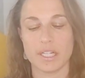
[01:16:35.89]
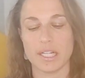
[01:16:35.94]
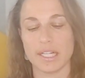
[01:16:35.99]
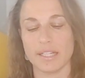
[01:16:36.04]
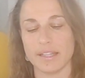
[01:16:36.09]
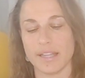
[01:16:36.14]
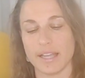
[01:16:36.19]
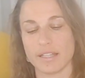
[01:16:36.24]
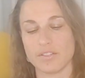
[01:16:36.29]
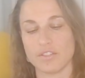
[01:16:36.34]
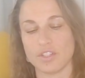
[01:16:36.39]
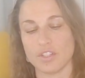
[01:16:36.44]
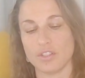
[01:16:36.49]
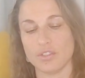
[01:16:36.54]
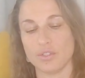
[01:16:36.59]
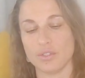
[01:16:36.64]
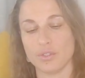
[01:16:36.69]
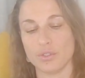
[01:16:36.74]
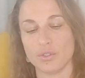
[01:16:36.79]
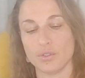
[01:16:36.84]
It has to
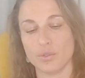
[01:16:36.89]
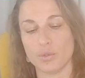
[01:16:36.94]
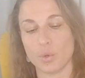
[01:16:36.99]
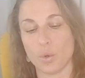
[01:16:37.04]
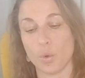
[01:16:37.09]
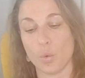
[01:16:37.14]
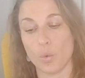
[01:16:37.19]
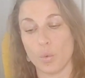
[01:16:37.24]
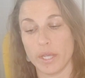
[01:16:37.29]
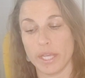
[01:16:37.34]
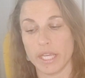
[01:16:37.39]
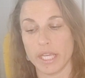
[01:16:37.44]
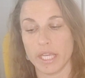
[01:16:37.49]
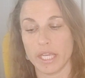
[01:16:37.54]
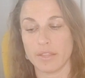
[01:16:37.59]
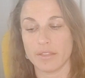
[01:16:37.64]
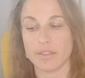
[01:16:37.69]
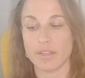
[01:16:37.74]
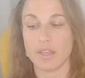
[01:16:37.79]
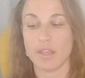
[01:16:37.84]
do
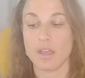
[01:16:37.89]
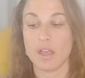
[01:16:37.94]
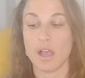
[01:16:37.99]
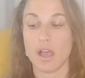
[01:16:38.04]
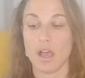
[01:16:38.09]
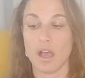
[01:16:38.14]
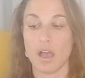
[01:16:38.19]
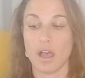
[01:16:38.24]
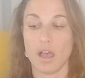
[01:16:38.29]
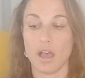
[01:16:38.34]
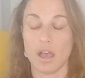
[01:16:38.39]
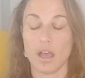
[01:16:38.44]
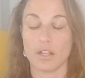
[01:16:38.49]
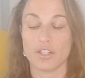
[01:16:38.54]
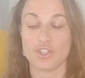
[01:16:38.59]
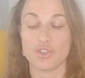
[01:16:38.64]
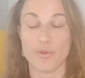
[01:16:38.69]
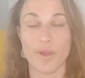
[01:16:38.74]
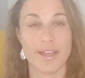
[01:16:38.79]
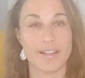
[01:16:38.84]
with uh,
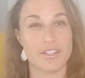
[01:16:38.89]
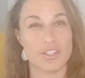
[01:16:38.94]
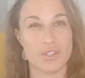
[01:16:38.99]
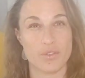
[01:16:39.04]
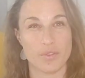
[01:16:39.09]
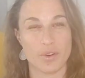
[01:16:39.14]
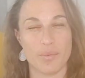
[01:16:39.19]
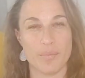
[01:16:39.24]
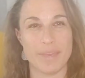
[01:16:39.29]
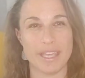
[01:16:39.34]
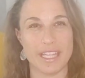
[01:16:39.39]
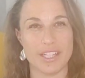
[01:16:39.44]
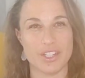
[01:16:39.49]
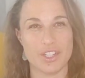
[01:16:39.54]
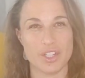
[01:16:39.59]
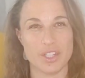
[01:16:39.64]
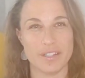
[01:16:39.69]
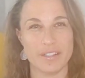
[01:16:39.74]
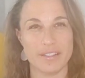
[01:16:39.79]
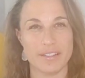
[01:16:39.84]

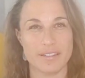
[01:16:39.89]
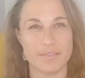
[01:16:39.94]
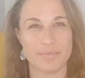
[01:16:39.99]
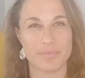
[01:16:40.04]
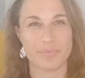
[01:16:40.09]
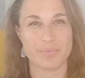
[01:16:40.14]
transformation.